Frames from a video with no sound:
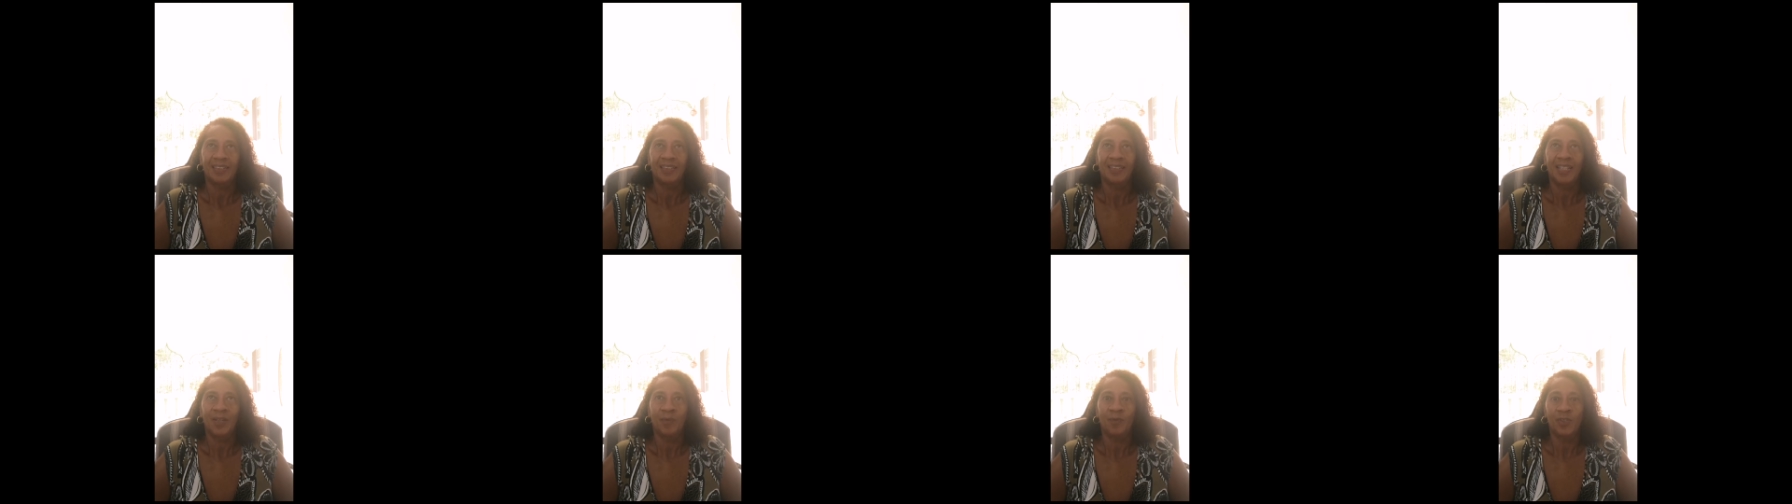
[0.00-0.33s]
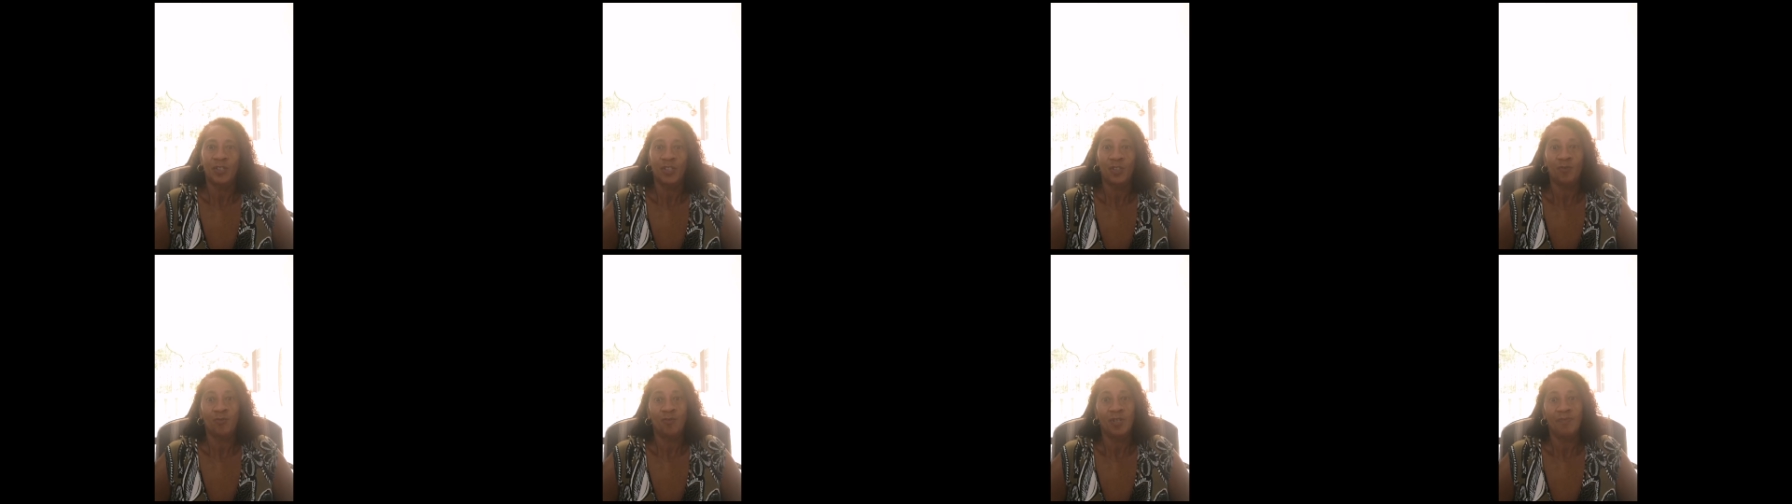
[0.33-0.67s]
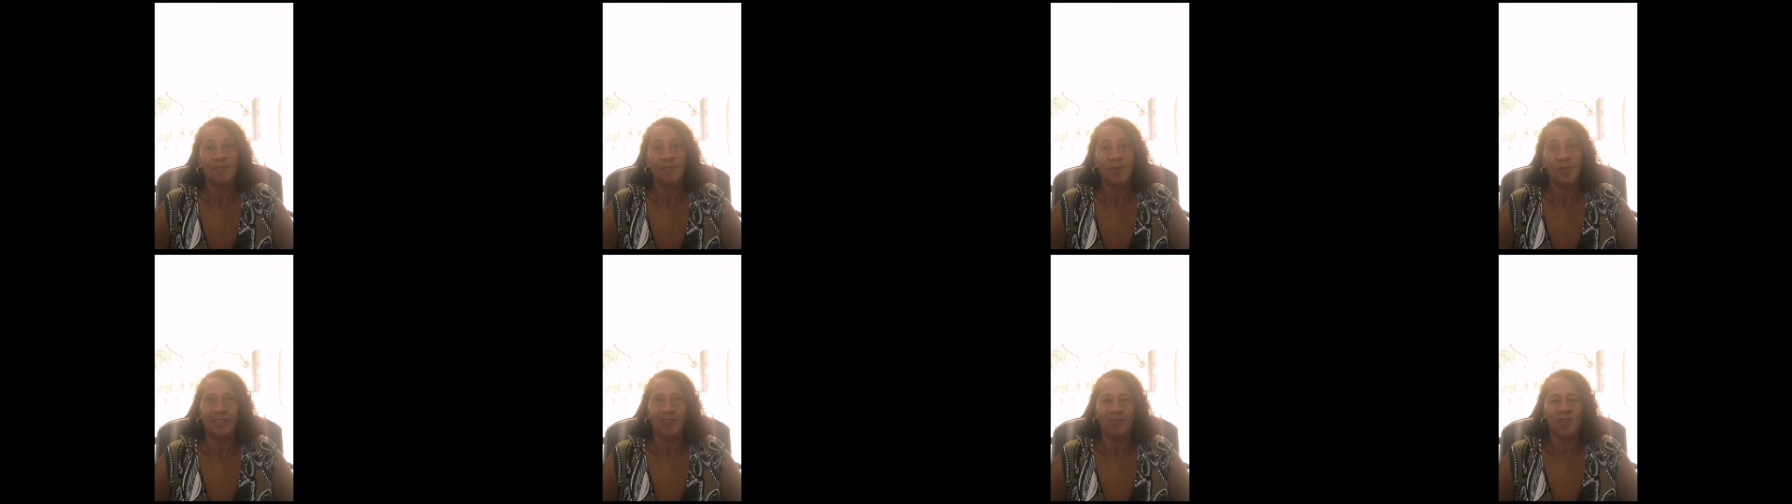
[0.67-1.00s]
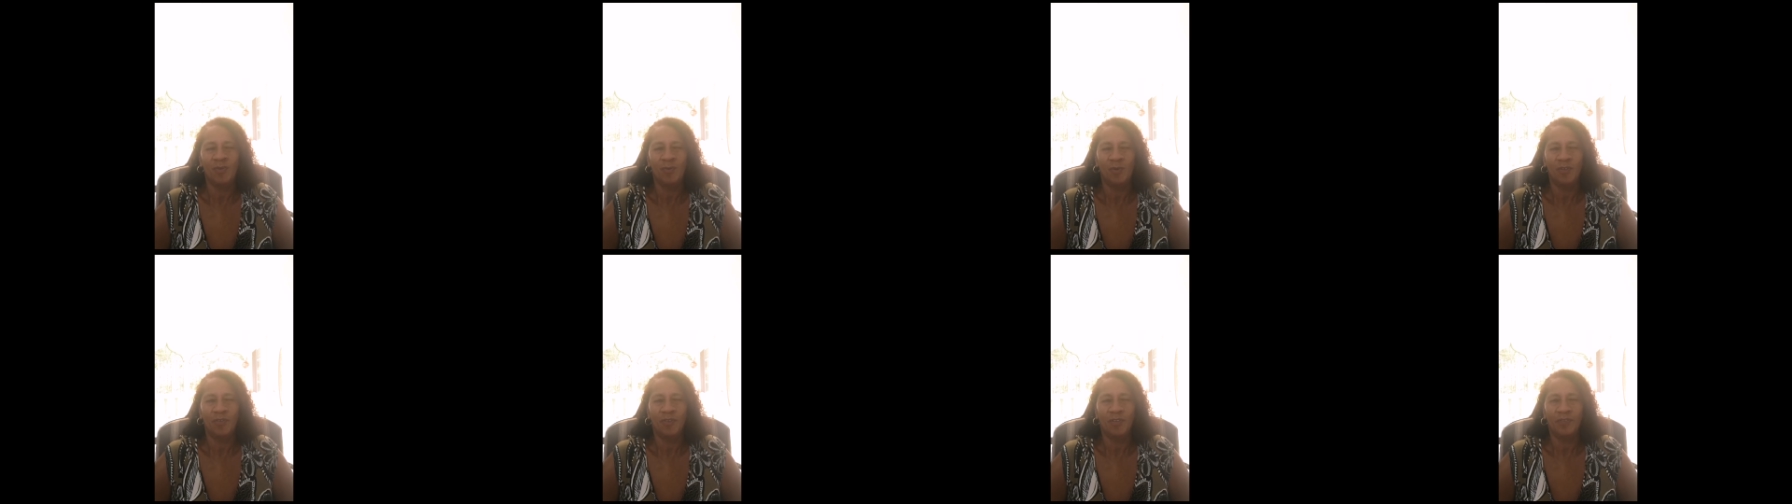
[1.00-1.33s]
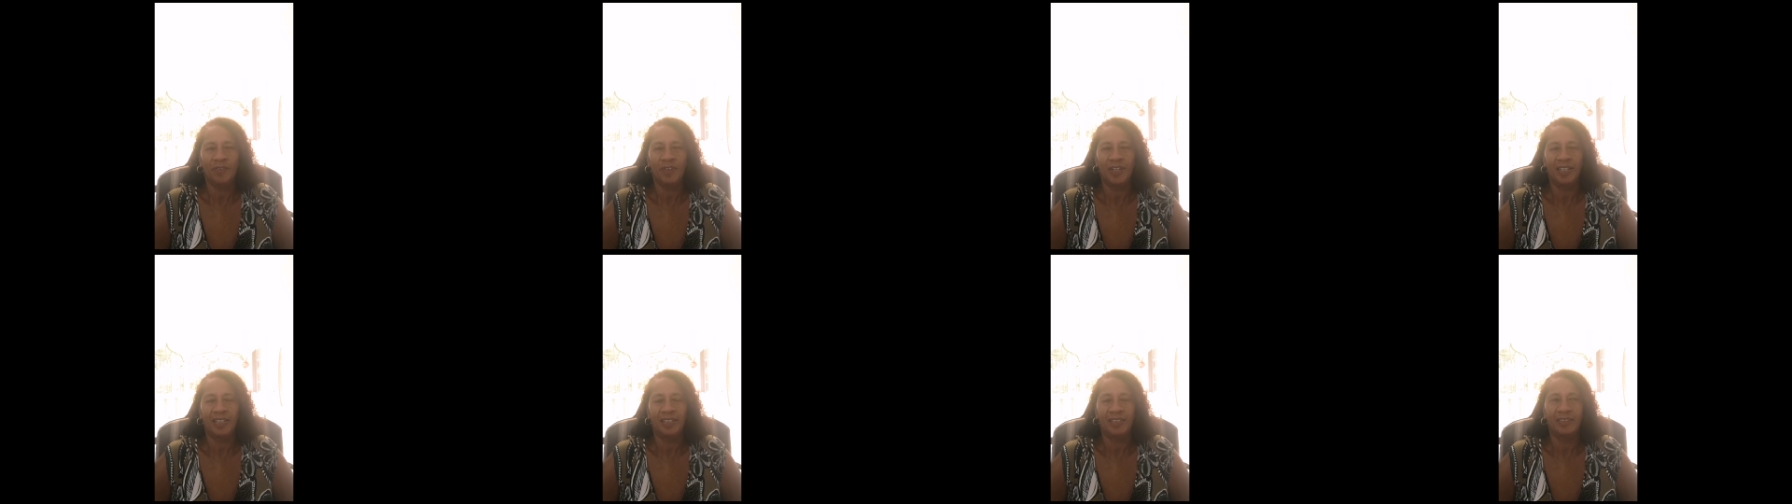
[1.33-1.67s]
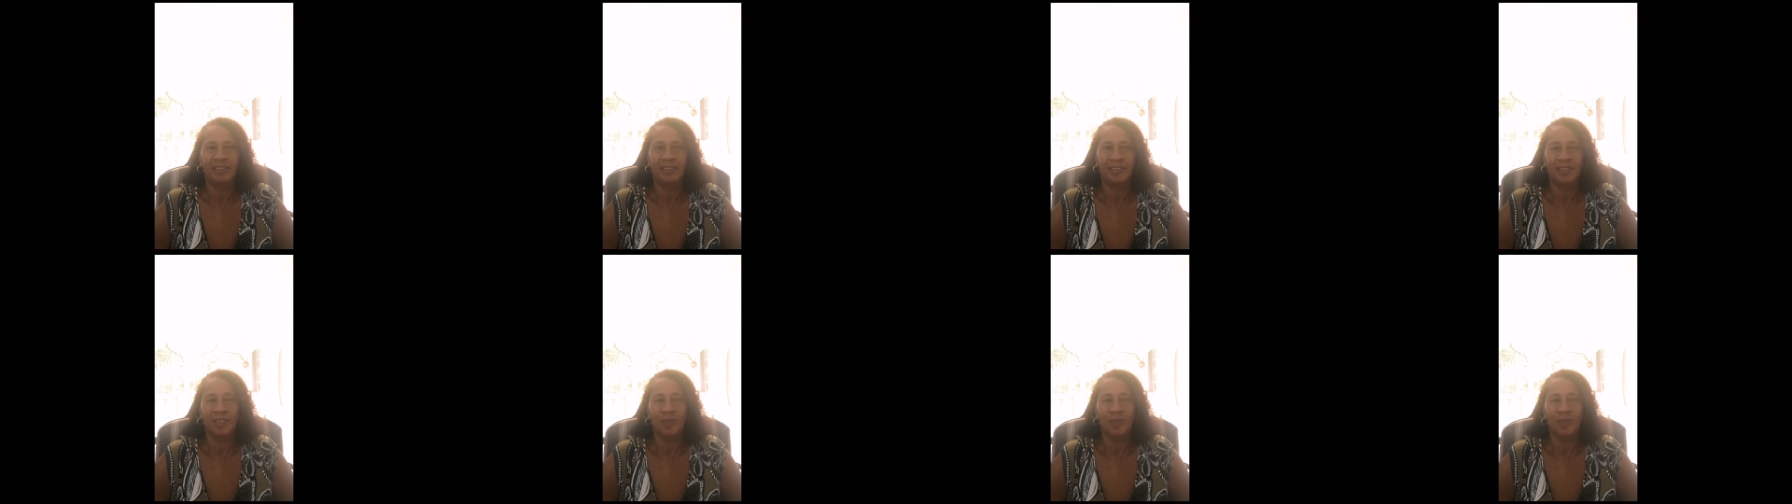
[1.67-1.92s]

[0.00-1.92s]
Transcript: there was a removal van,